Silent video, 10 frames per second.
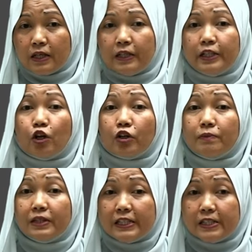The
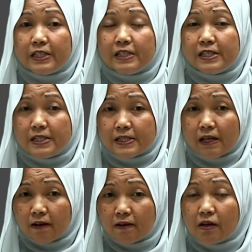documentation needs
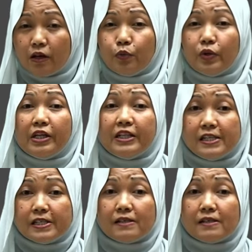are, we need